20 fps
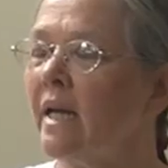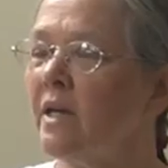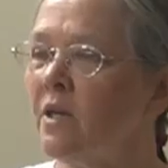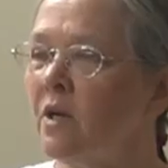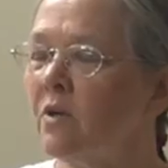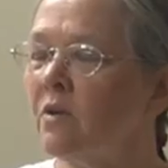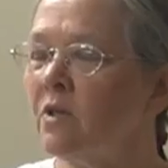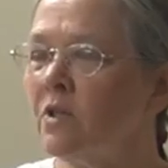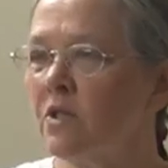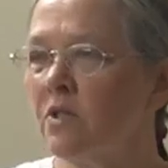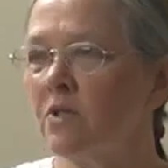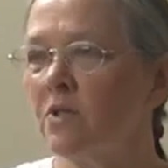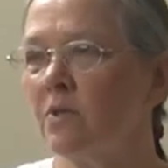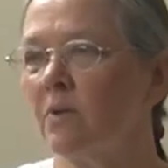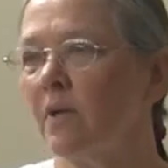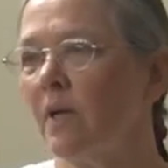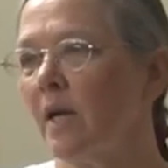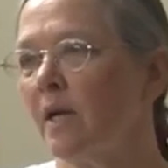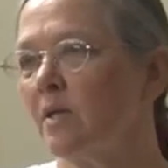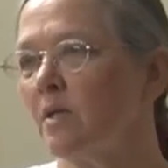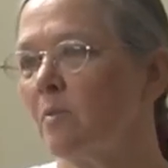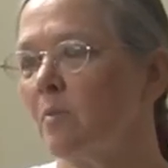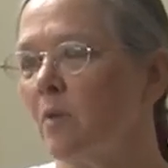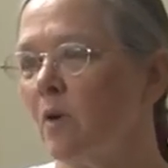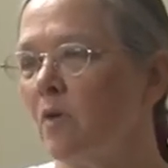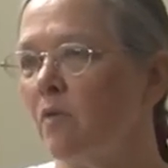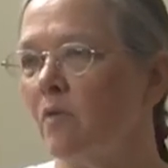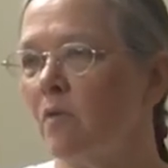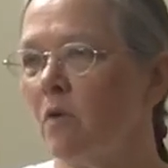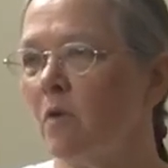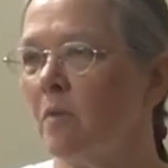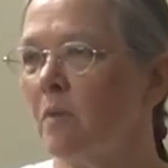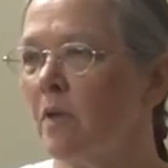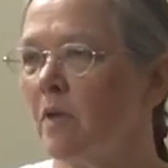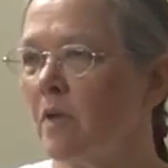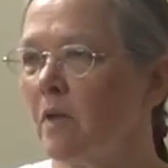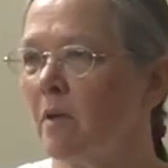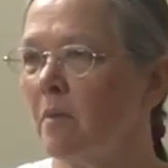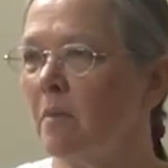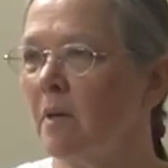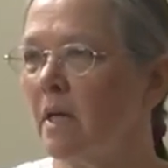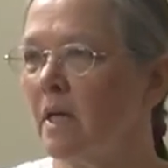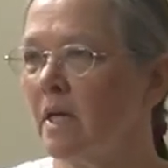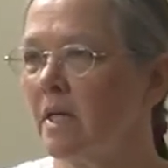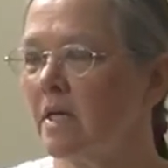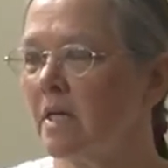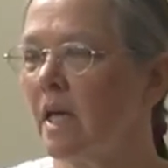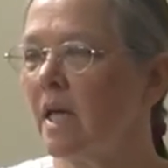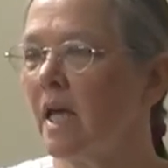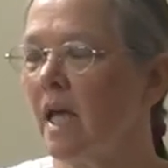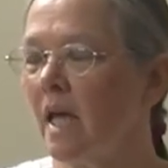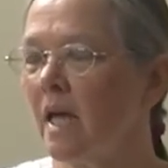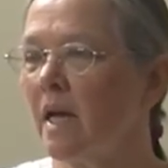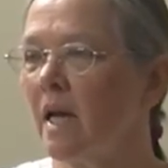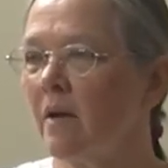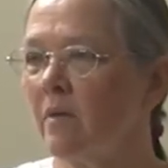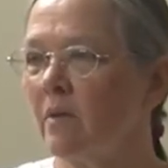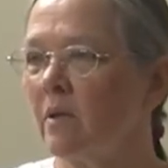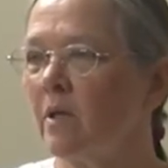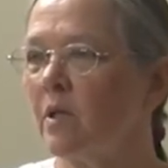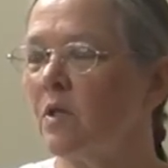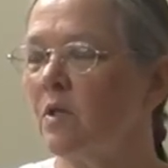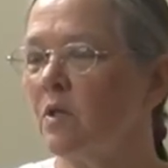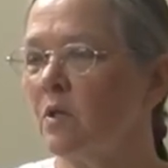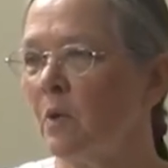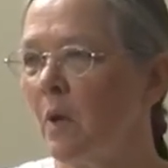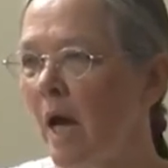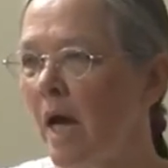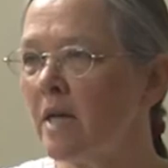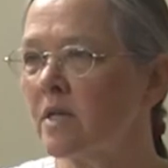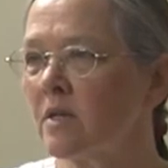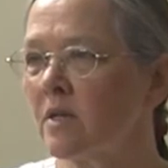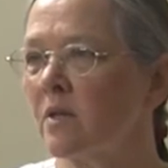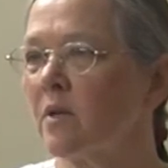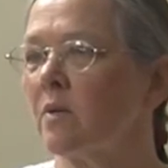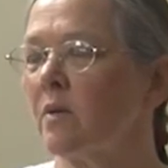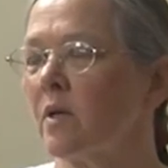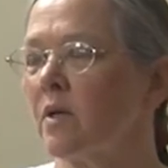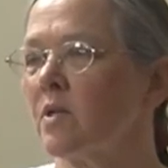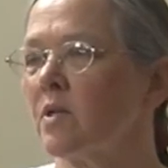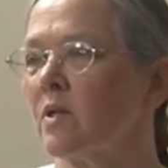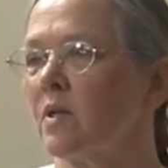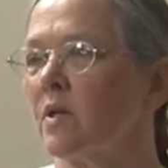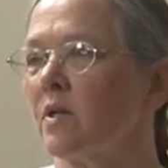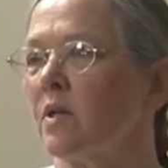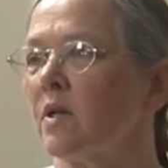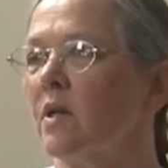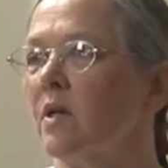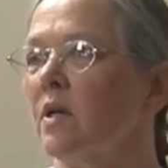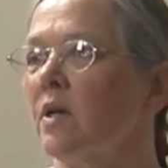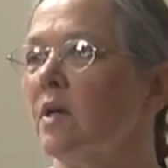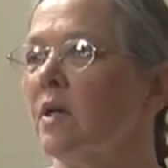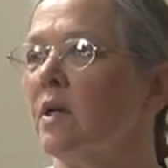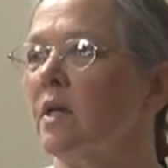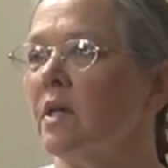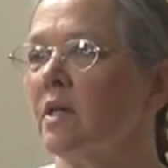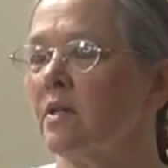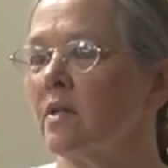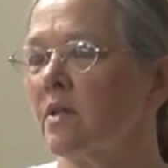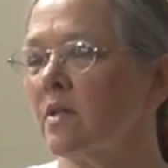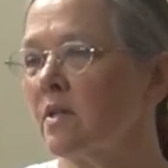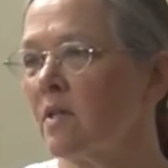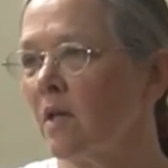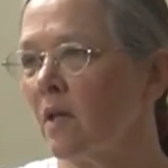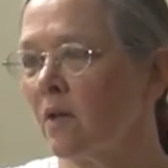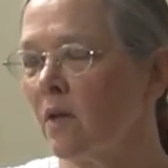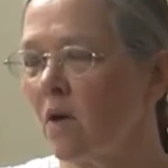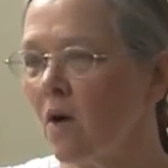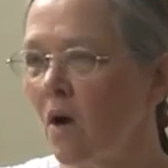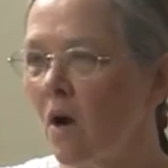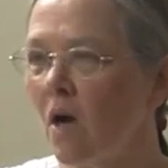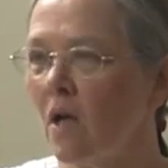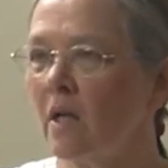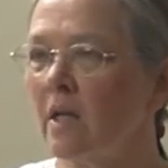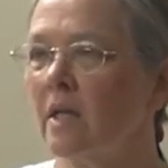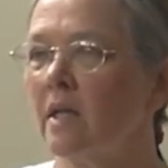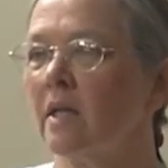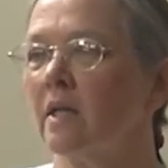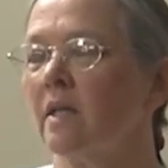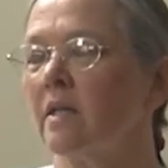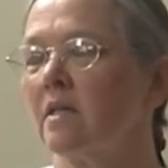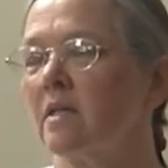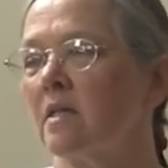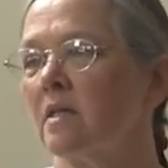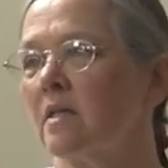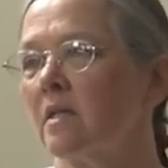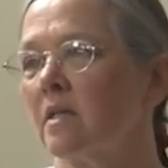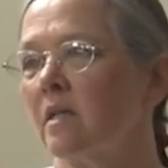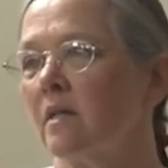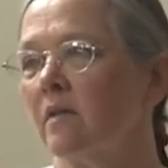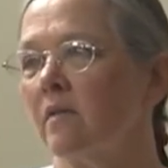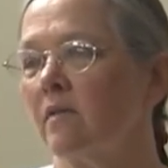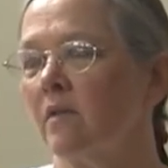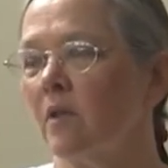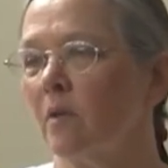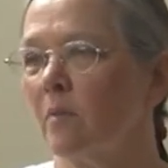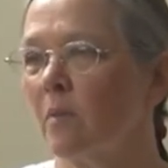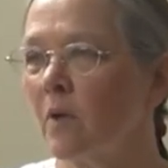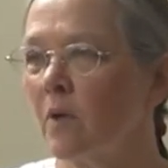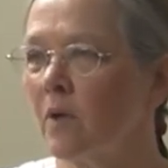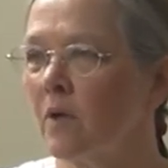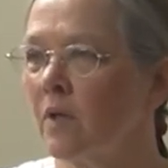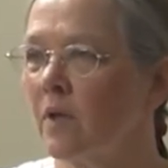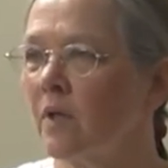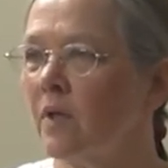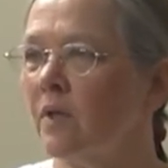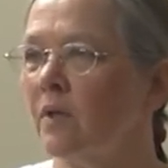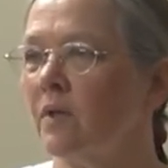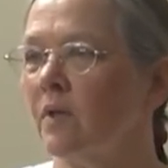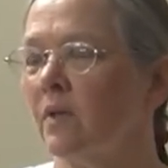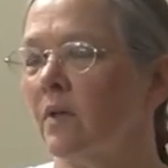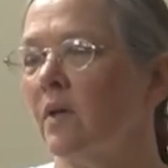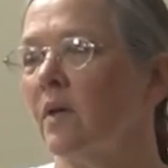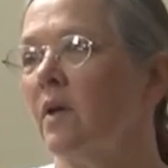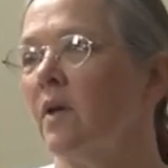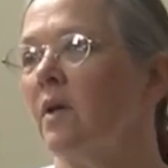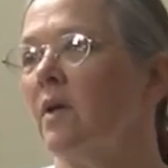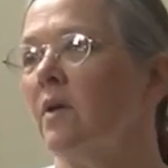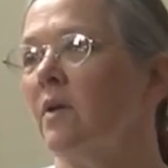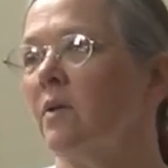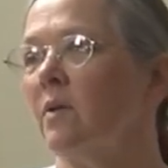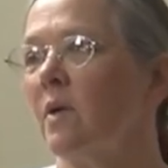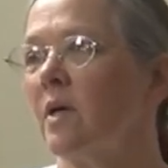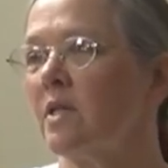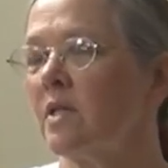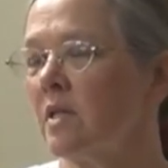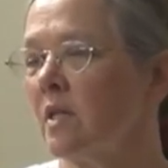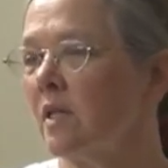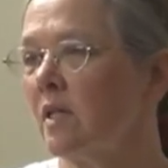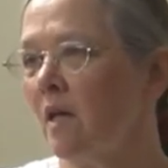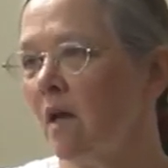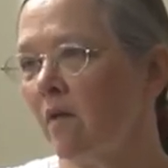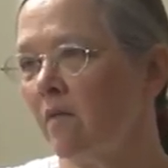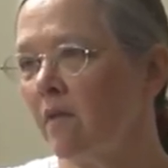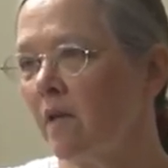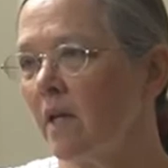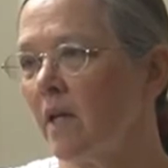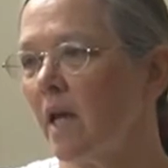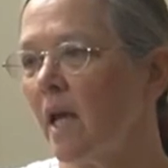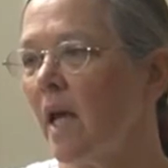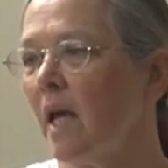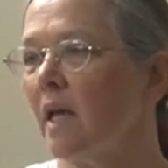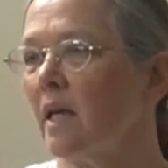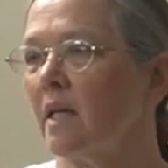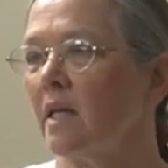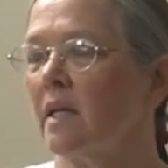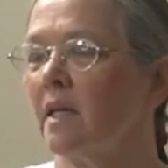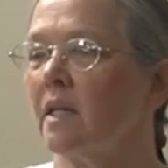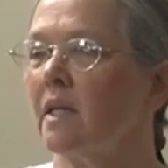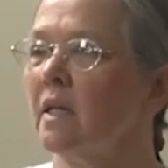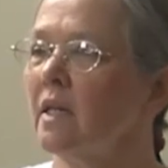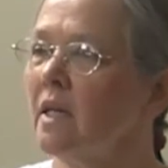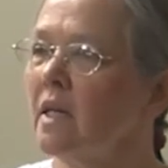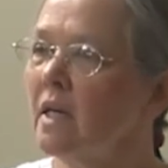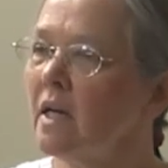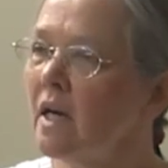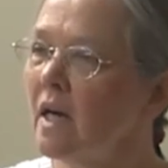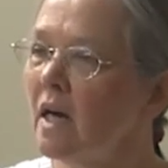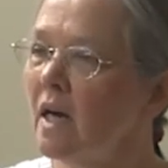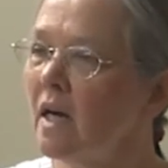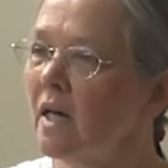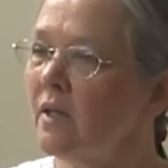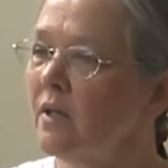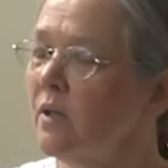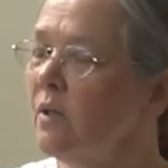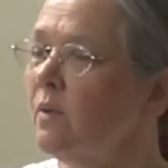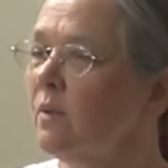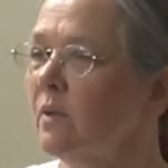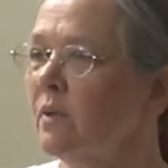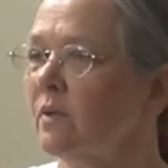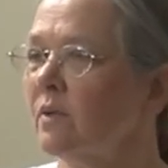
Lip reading: I don't just do it as a pro forma thing because I can. I really do ask the question, is it still a calling? Does it still feel pertinent? Do I still love it? And I do.